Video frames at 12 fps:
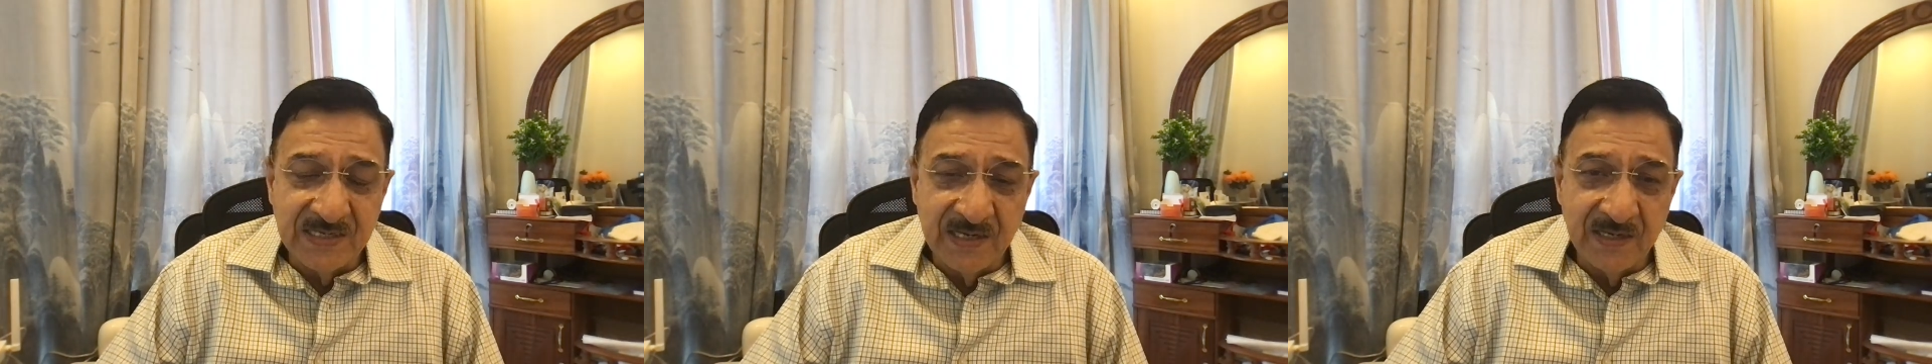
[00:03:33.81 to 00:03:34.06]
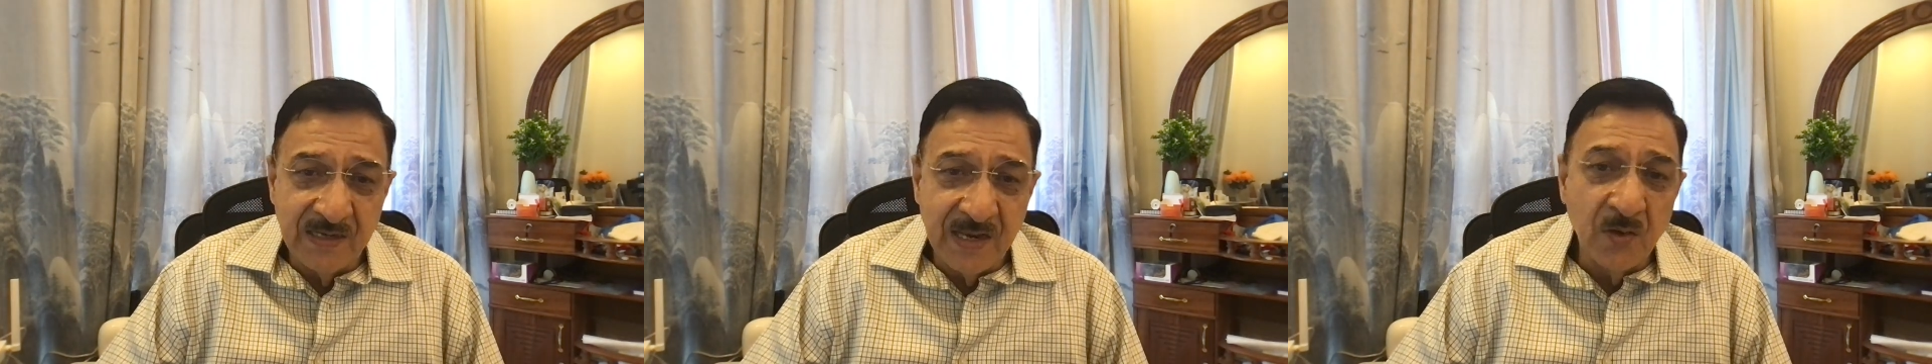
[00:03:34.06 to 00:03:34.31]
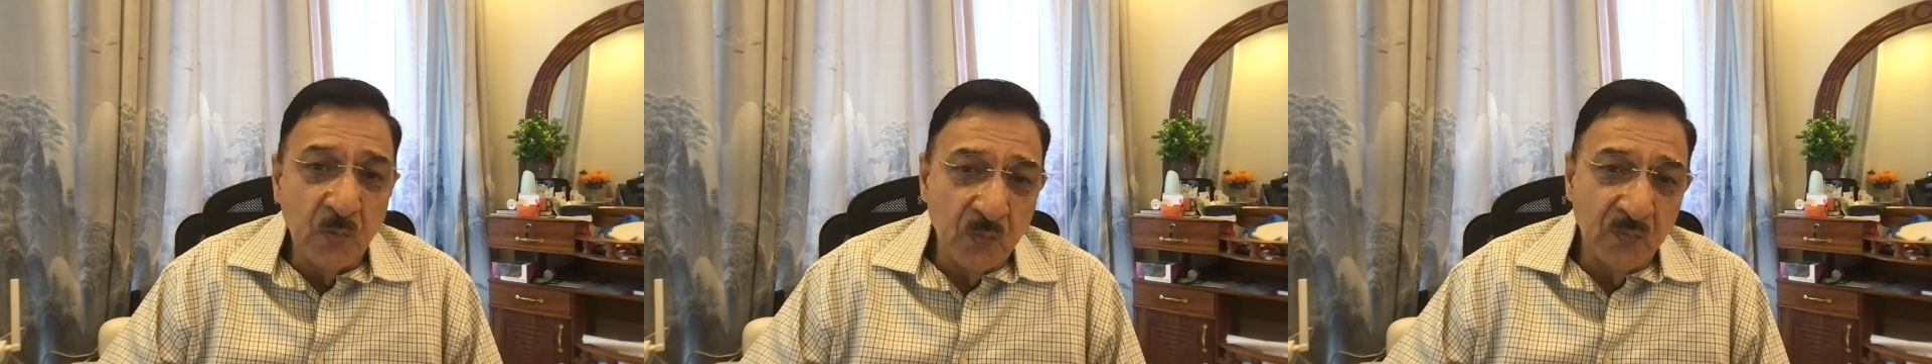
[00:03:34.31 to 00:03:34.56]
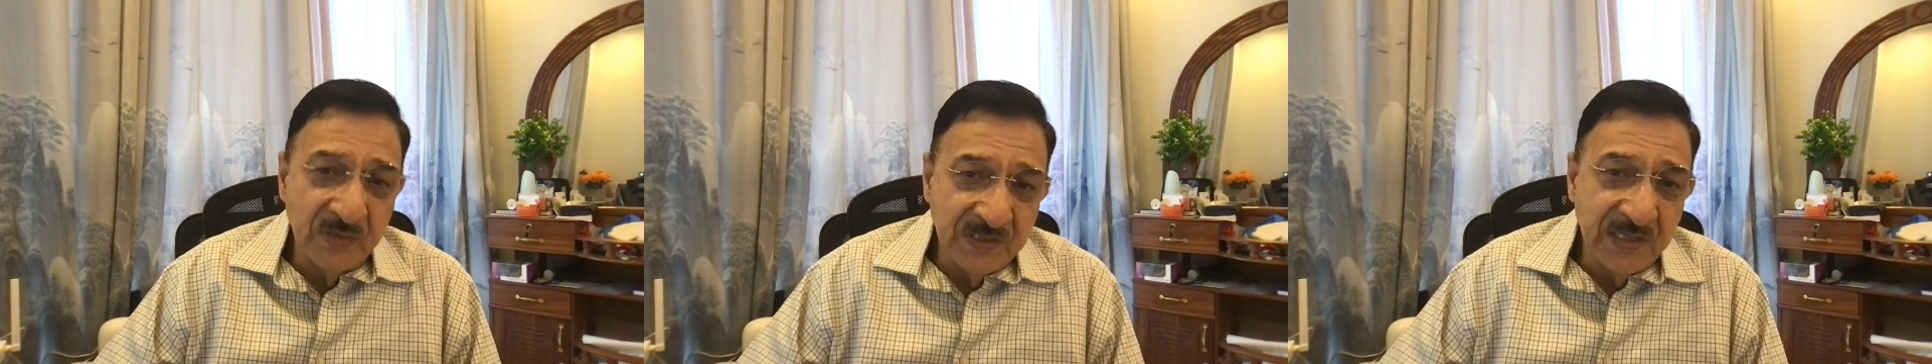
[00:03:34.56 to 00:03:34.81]
And now
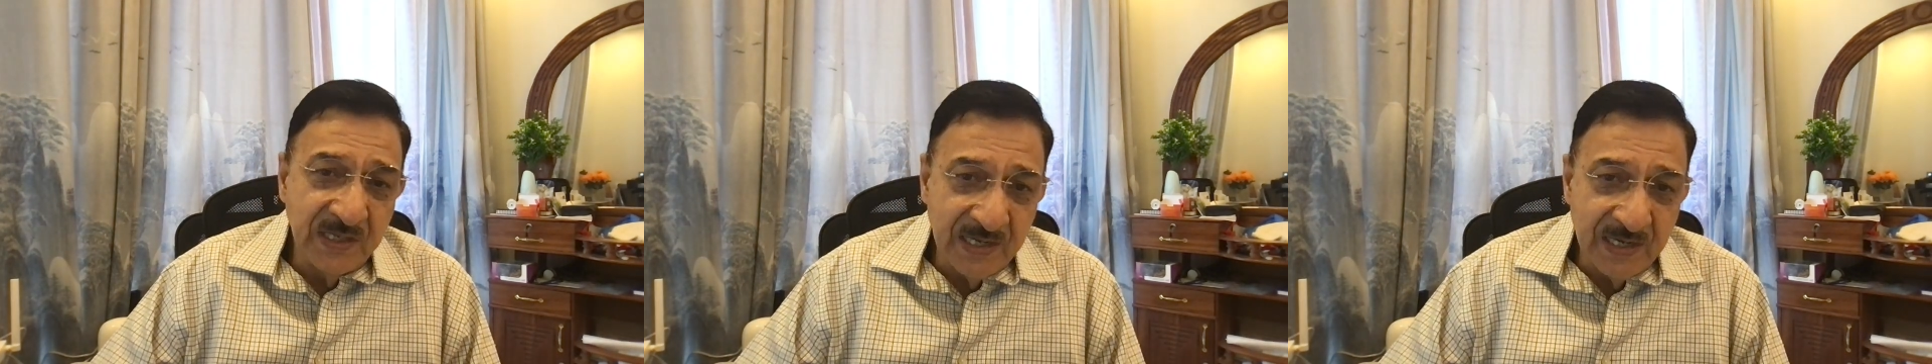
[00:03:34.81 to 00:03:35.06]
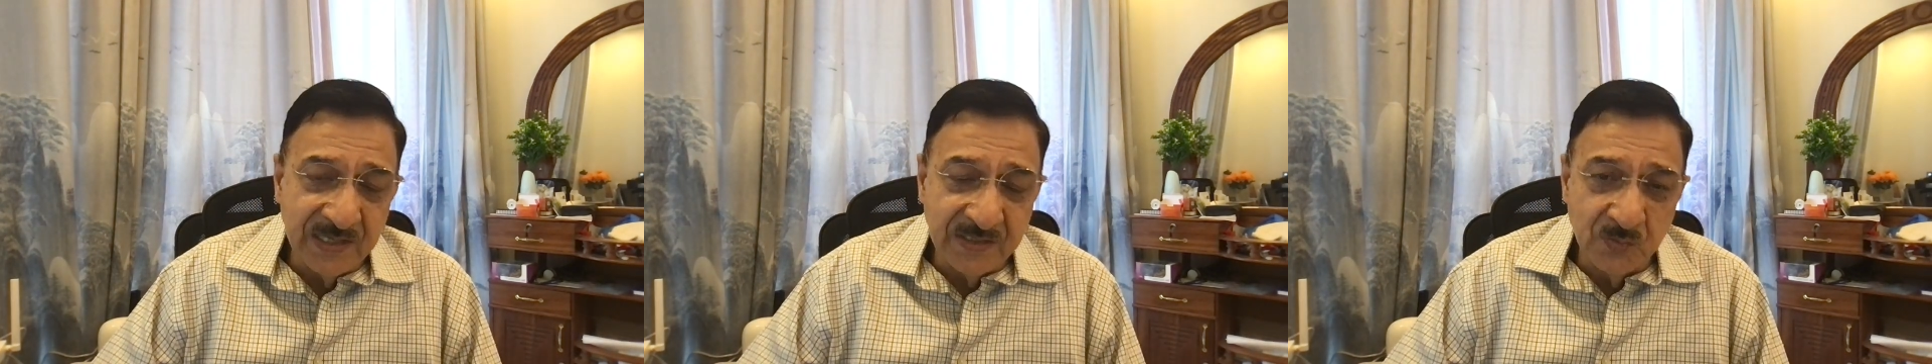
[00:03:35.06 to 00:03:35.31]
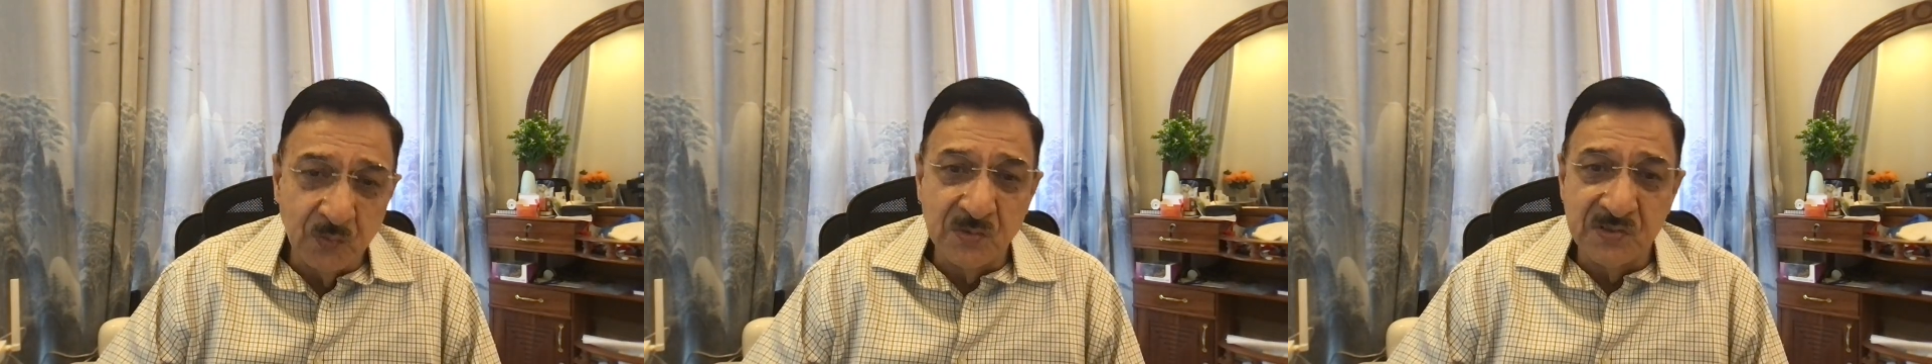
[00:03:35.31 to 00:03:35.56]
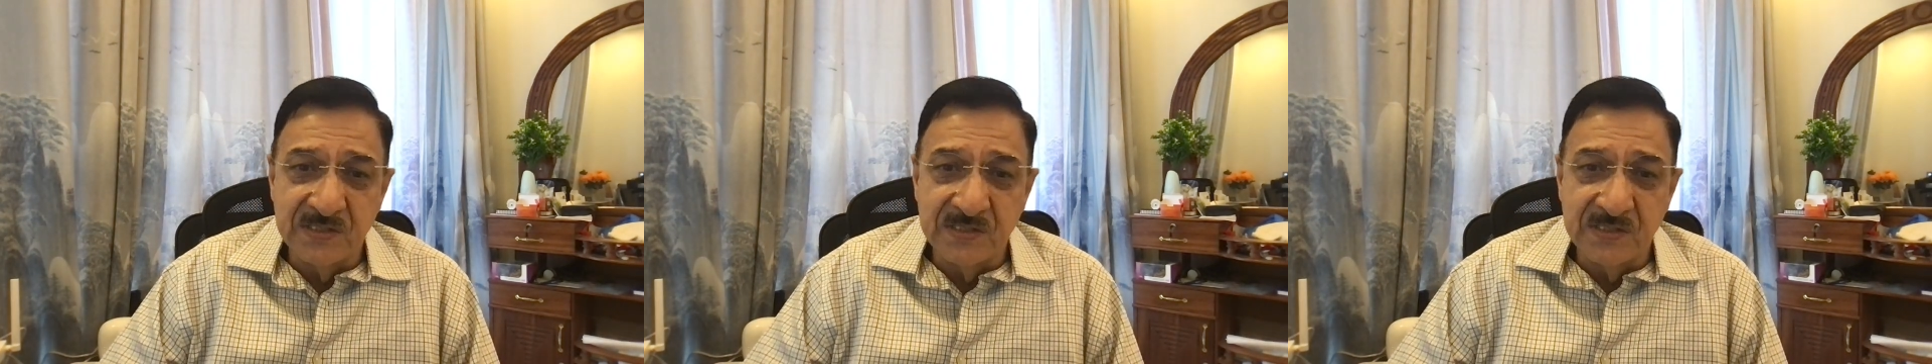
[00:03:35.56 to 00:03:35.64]
with the AI tools,